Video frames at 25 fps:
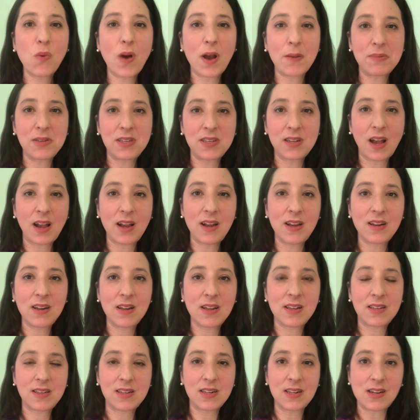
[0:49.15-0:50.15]
website
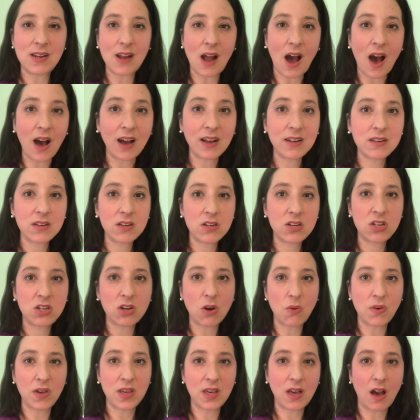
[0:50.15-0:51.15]
is not
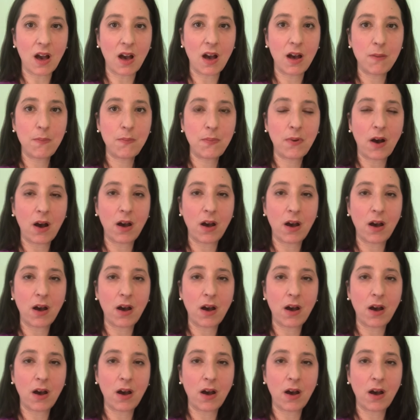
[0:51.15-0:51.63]
showing up